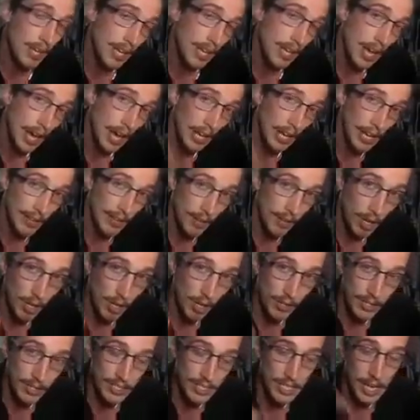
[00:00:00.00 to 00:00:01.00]
I'll have
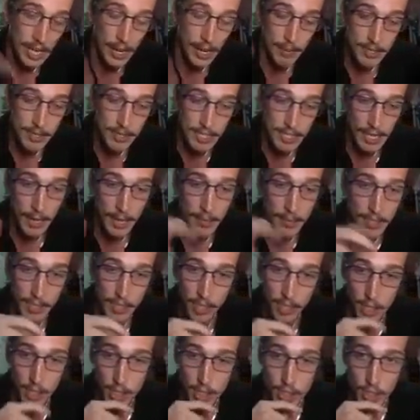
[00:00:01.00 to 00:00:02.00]
all the timestamps in
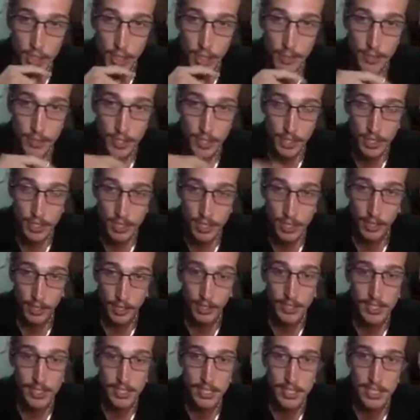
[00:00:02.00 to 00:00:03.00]
the description so you
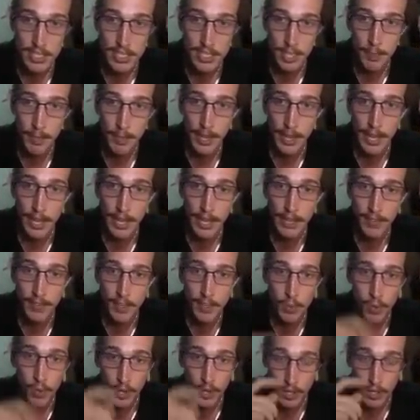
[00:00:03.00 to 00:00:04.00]
can skip ahead if
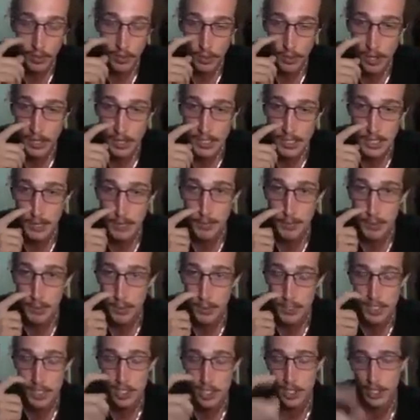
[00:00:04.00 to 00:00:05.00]
you want to skip to
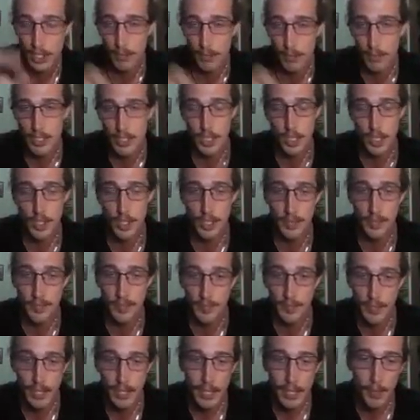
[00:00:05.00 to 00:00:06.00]
a certain position.
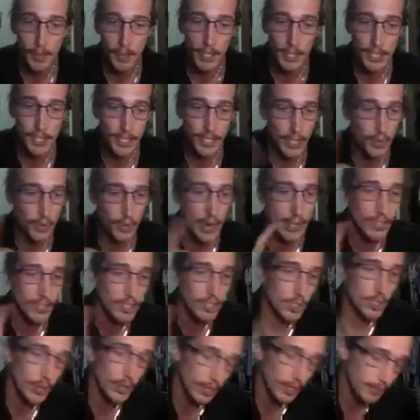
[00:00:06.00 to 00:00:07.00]
But let's get right
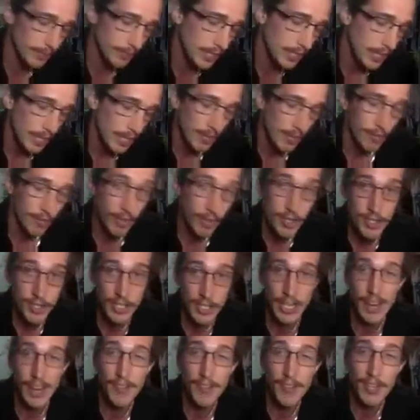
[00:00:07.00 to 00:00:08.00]
into it. First
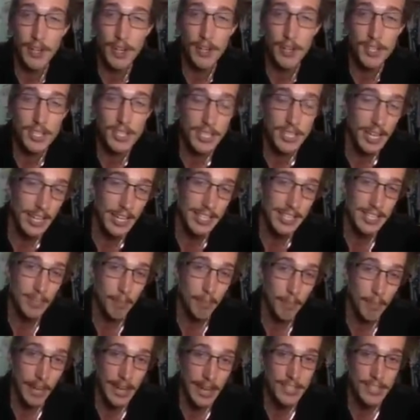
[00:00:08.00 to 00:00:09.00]
thing you have to understand is the
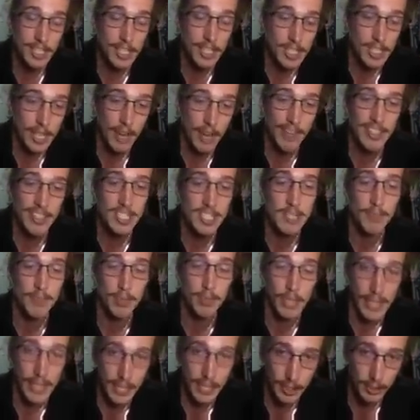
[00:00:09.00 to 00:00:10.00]
basics of a
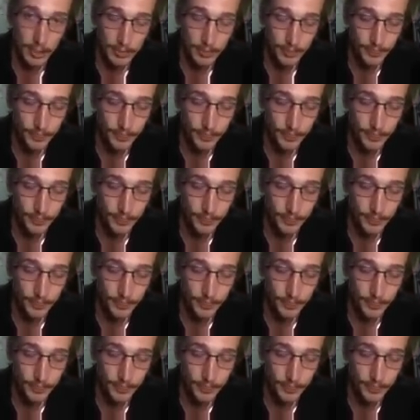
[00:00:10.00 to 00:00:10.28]
Spladle.